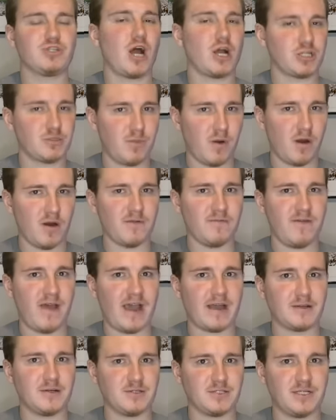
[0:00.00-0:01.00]
Josh Barr
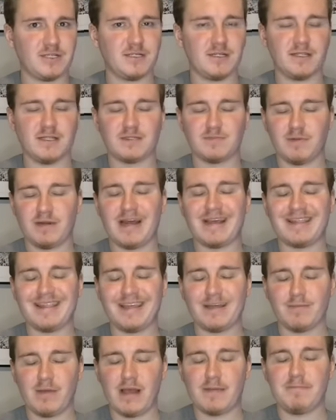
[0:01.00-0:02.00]
factors into this, but I
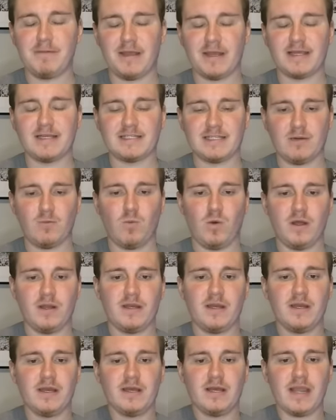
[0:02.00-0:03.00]
think my pick is at
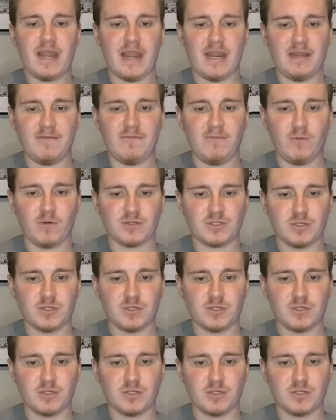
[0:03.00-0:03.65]
184.